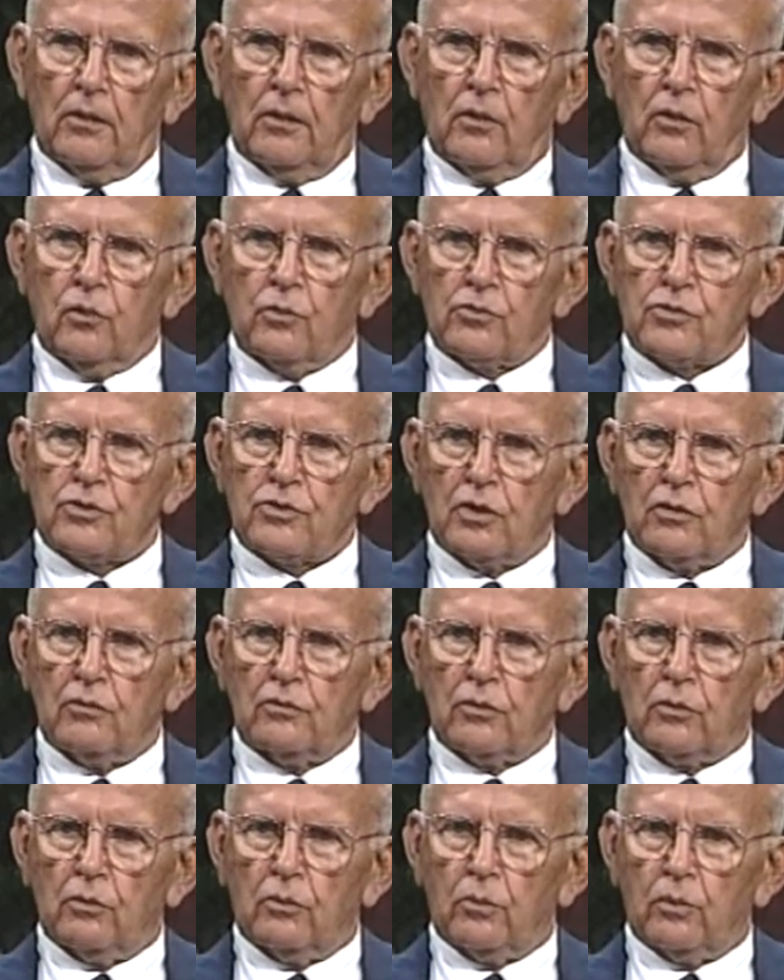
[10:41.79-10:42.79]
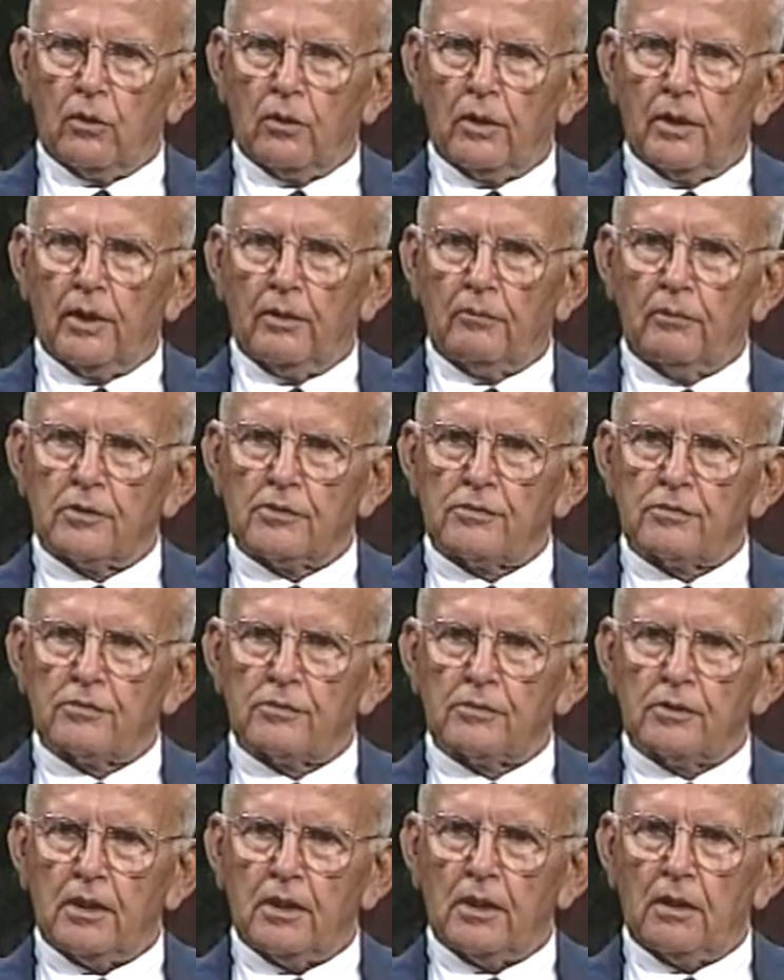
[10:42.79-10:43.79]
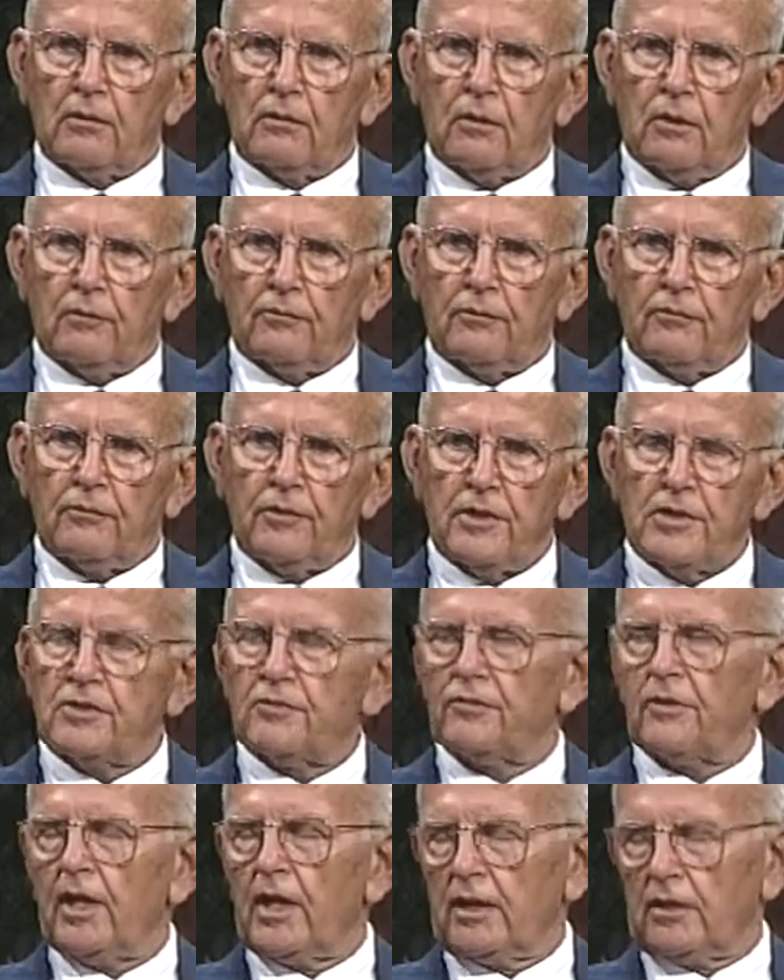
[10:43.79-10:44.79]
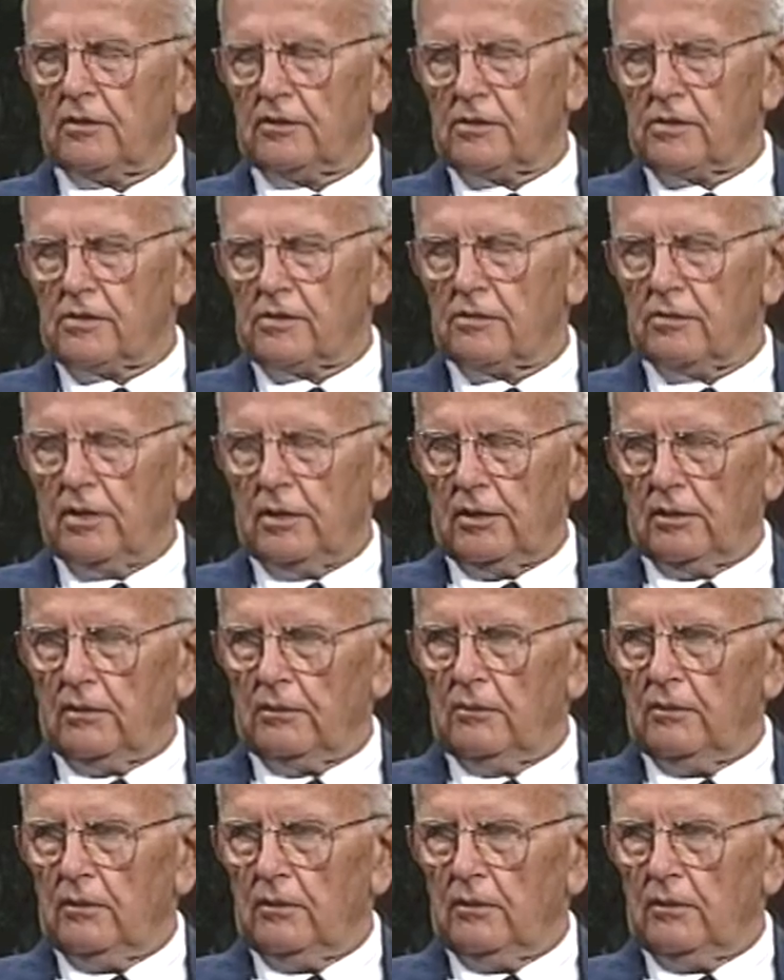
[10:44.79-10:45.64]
old stone quarry, which was down off of East Franklin Street.